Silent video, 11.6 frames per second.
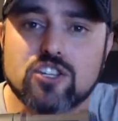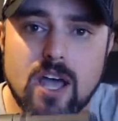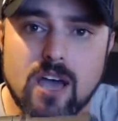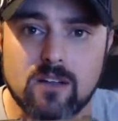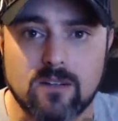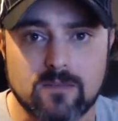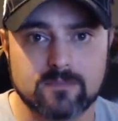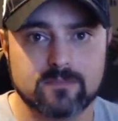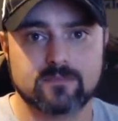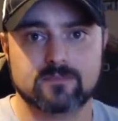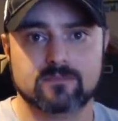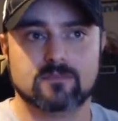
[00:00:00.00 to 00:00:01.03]
channel.
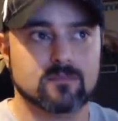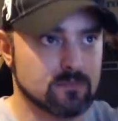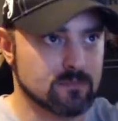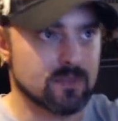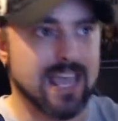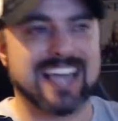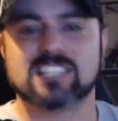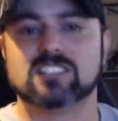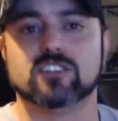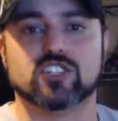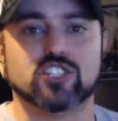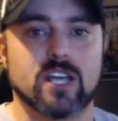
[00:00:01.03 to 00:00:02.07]

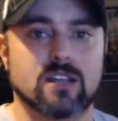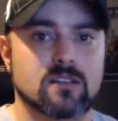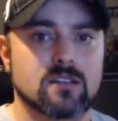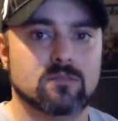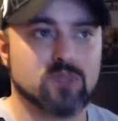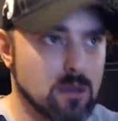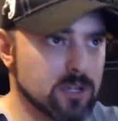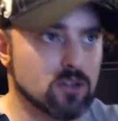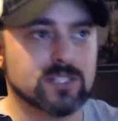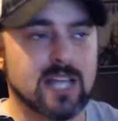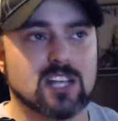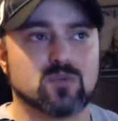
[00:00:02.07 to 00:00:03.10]
Excellent shit. Probably go
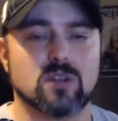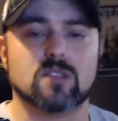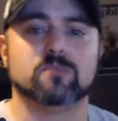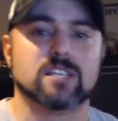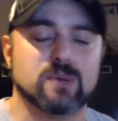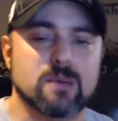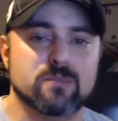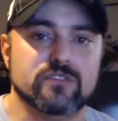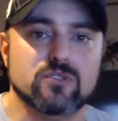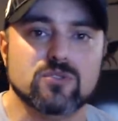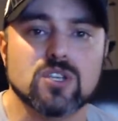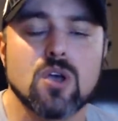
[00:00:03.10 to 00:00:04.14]
down as one of the best
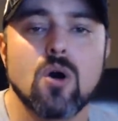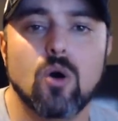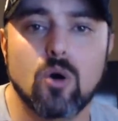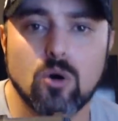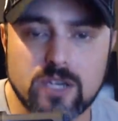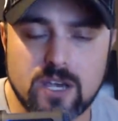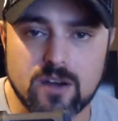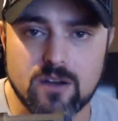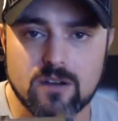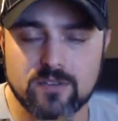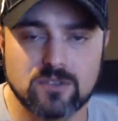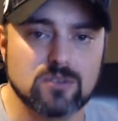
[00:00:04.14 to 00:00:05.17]
pay-per-views all year
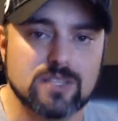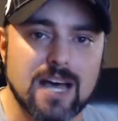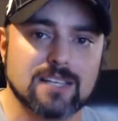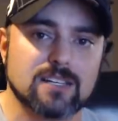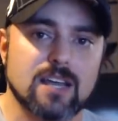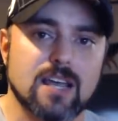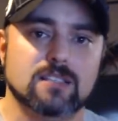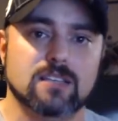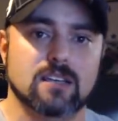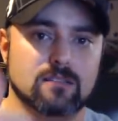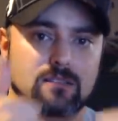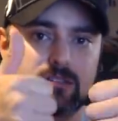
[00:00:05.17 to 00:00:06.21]
for
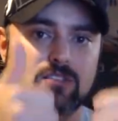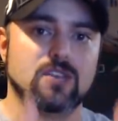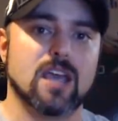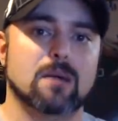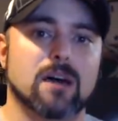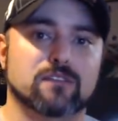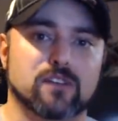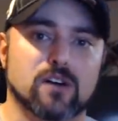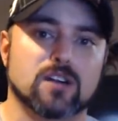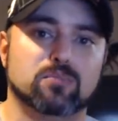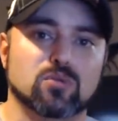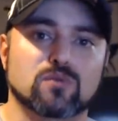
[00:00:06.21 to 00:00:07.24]
2018. You get my
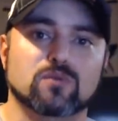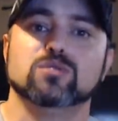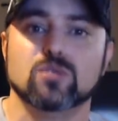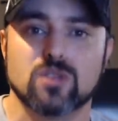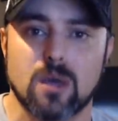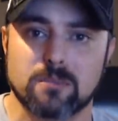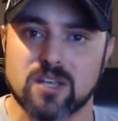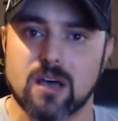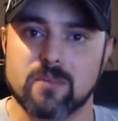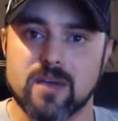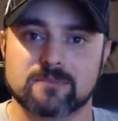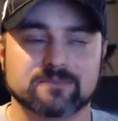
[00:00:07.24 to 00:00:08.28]
fucking approval. 2 thumbs up,
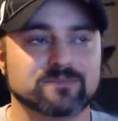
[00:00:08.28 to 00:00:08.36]
man.